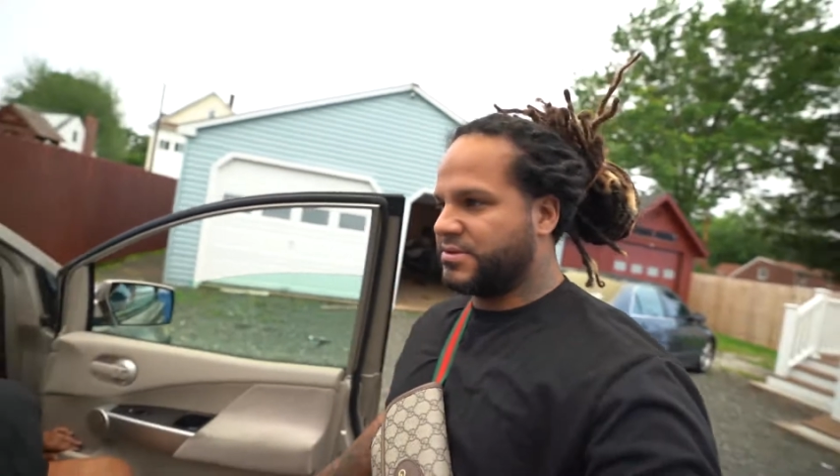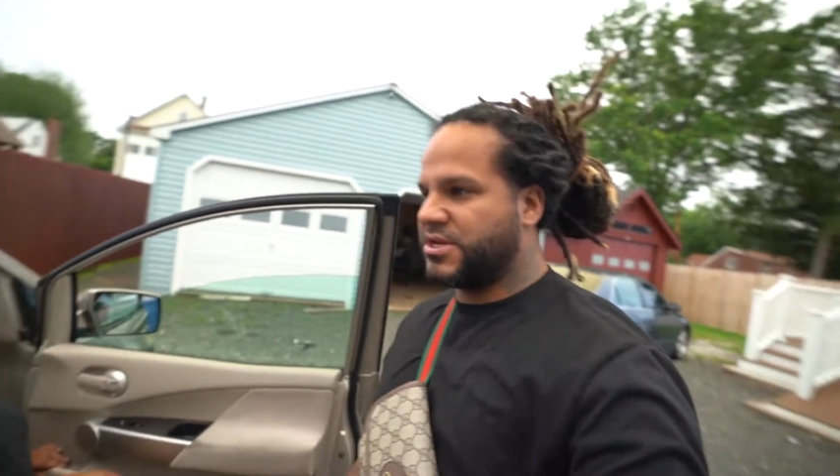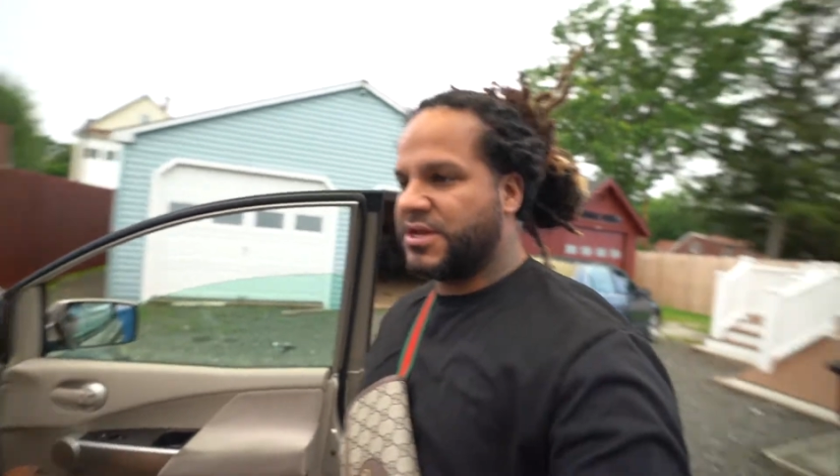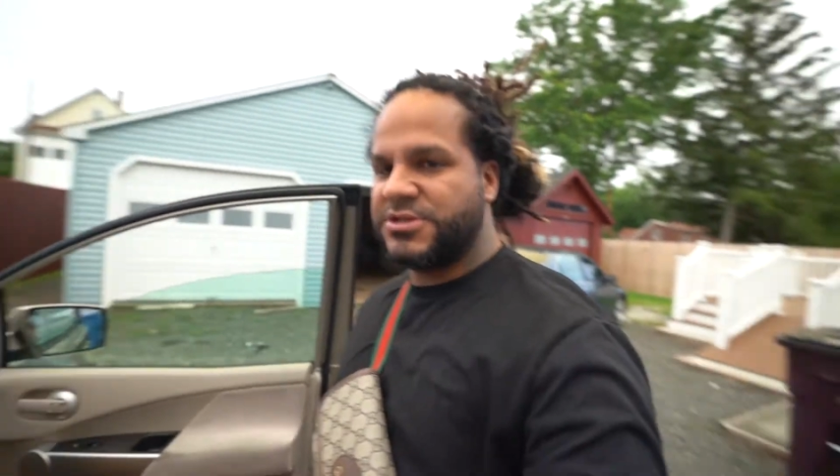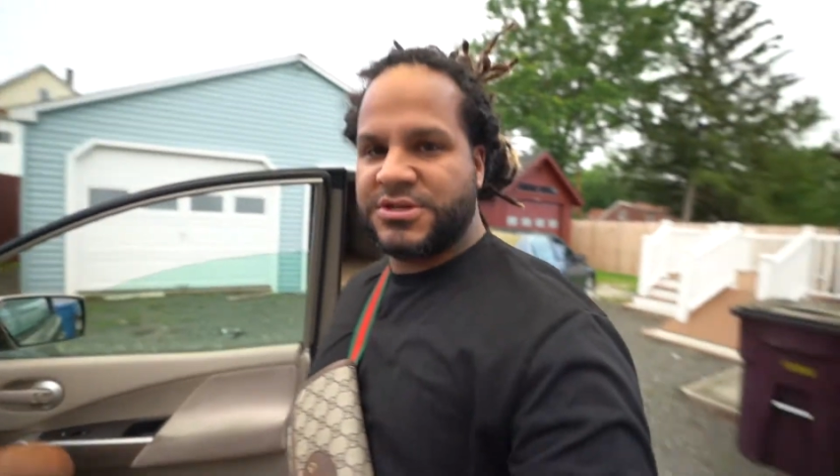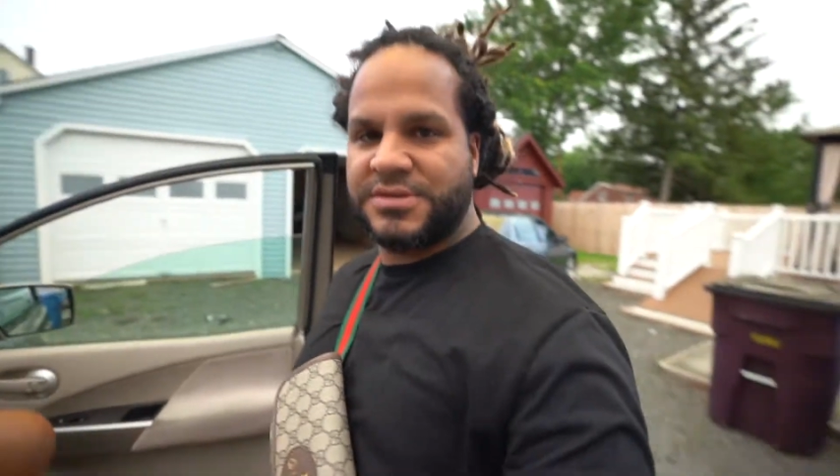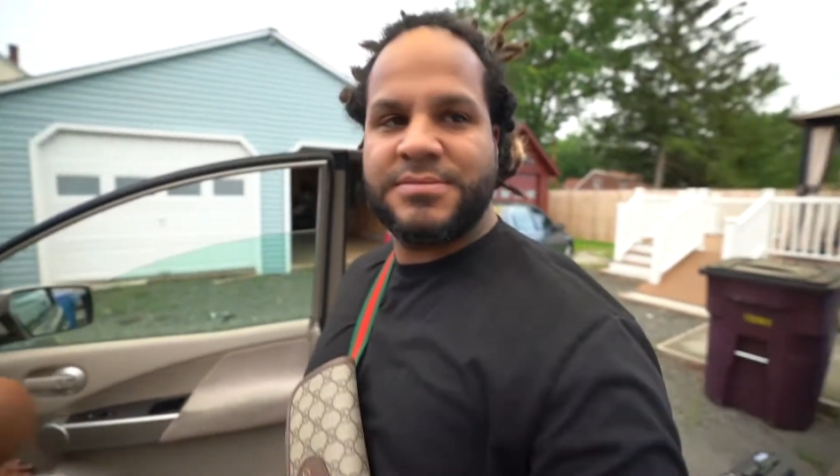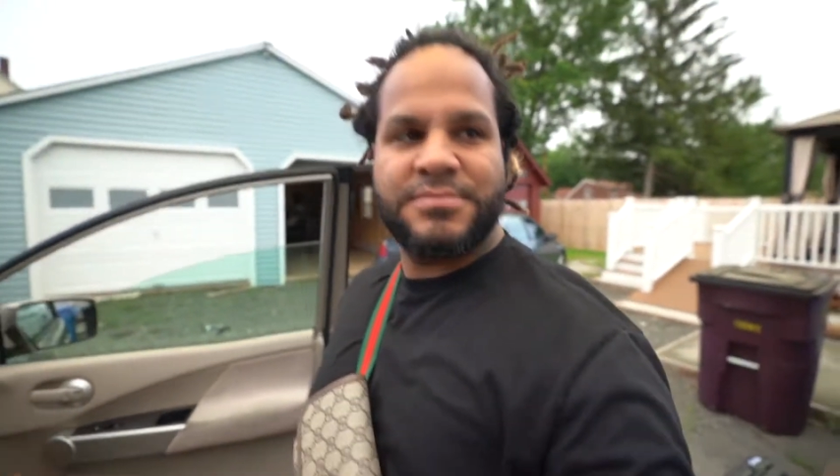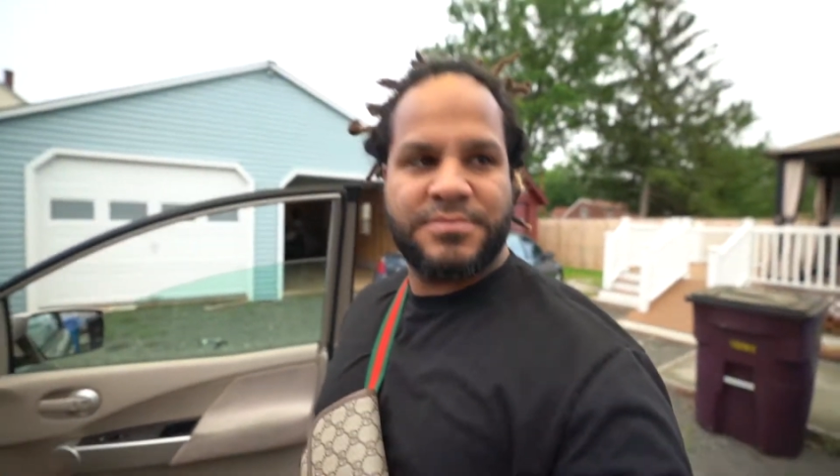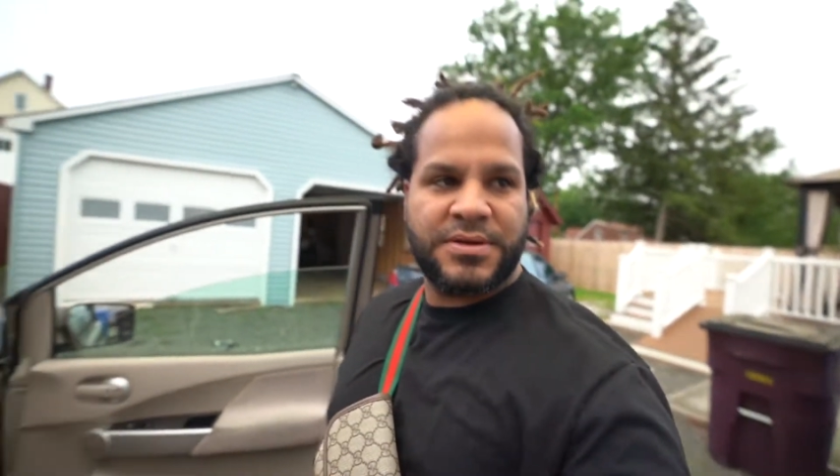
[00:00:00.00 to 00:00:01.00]
Change it.
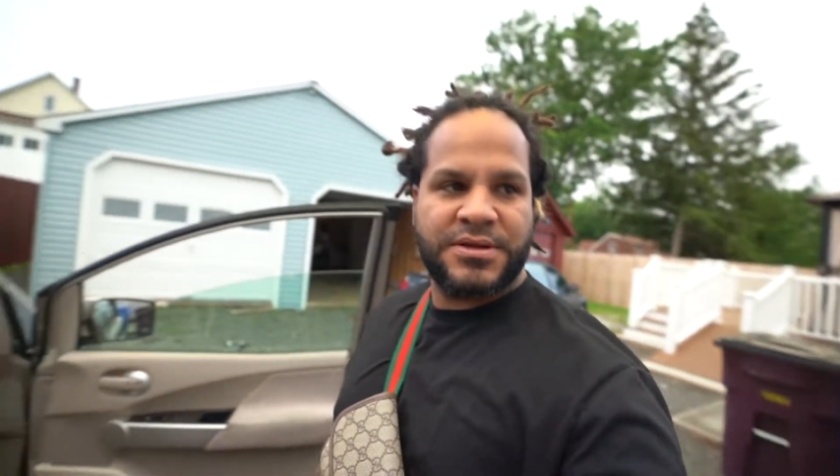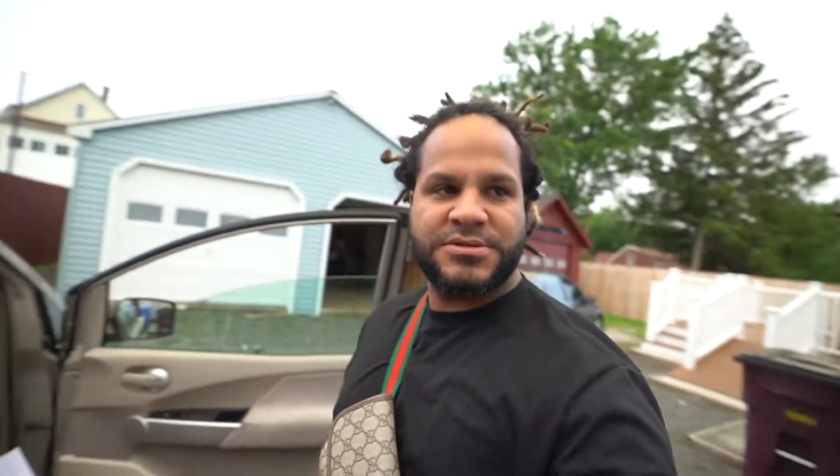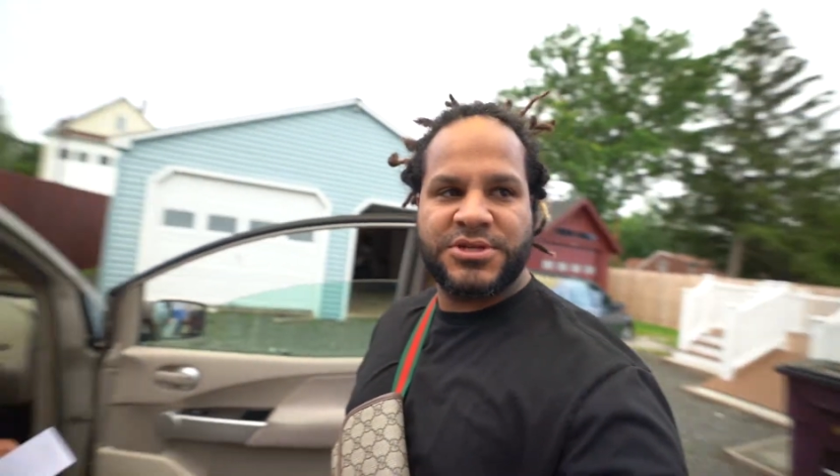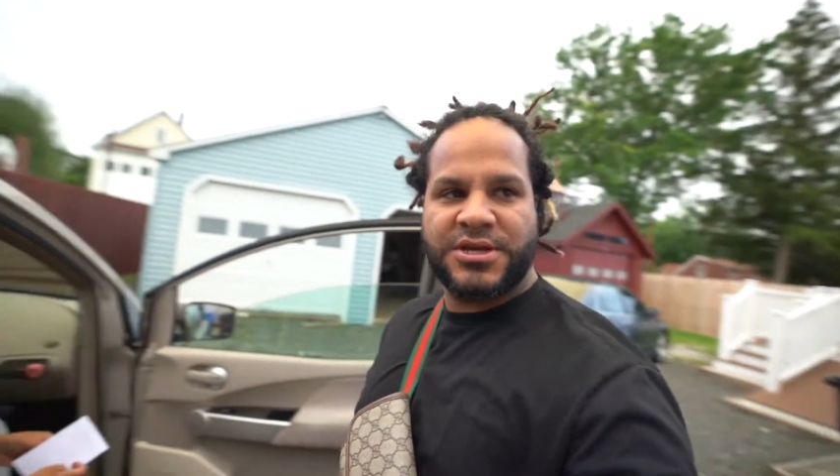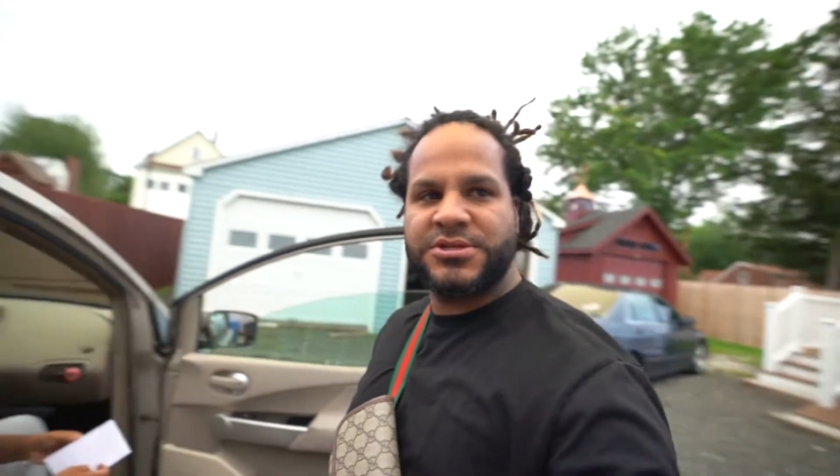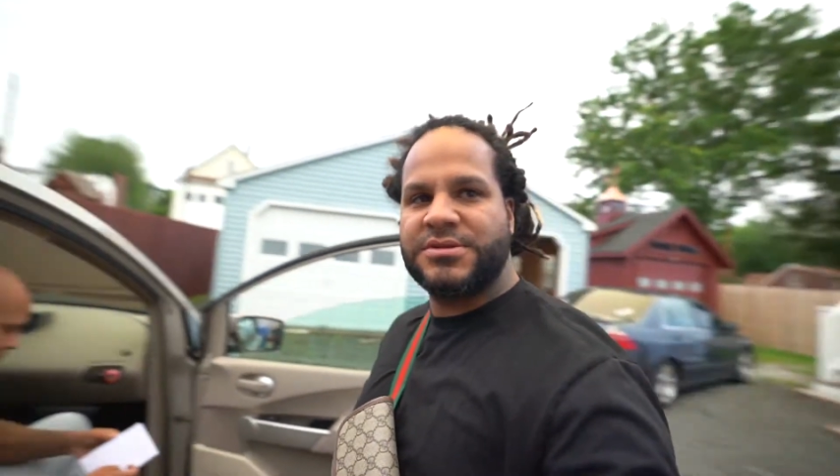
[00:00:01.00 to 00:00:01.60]
Please change